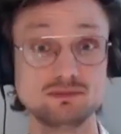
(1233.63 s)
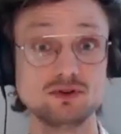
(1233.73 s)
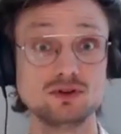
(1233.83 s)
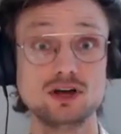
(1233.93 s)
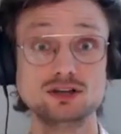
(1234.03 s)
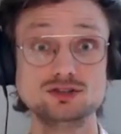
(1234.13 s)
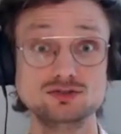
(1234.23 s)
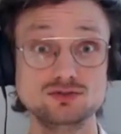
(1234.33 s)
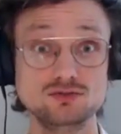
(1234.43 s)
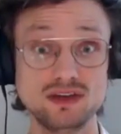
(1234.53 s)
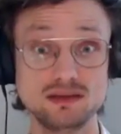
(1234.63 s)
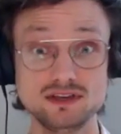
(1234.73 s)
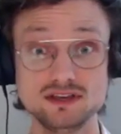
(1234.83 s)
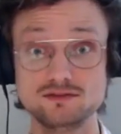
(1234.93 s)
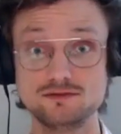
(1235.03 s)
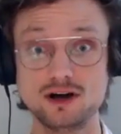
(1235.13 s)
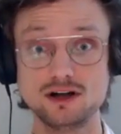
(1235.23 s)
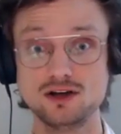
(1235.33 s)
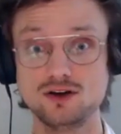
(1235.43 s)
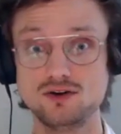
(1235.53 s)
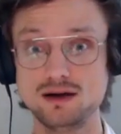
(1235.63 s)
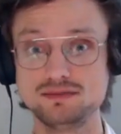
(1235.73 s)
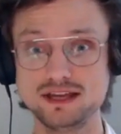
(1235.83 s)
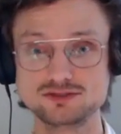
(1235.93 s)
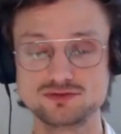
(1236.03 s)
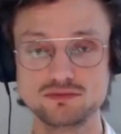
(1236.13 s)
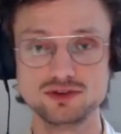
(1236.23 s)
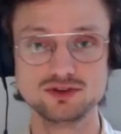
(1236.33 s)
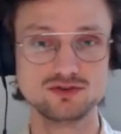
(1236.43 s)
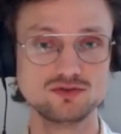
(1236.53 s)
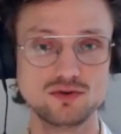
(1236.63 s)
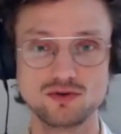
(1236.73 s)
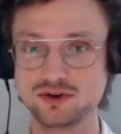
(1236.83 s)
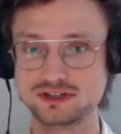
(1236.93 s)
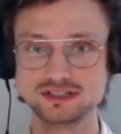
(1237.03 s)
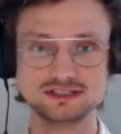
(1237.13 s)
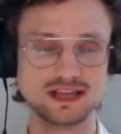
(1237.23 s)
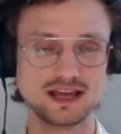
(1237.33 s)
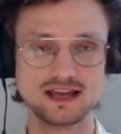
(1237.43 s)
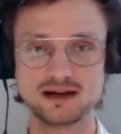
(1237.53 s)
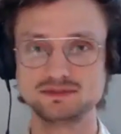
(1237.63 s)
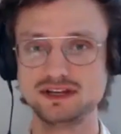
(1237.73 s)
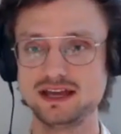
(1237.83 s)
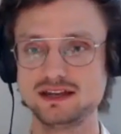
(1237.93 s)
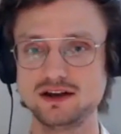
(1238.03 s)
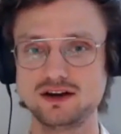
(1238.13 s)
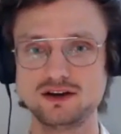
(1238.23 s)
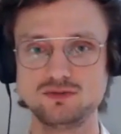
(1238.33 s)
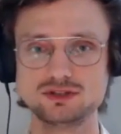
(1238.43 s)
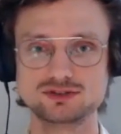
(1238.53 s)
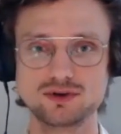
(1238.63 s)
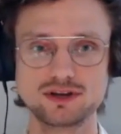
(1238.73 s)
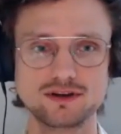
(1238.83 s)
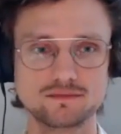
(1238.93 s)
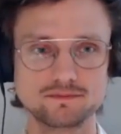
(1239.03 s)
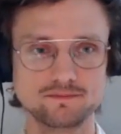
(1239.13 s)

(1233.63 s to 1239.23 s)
people to maybe follow updates from you or to stay mm. up to date on what you're working on?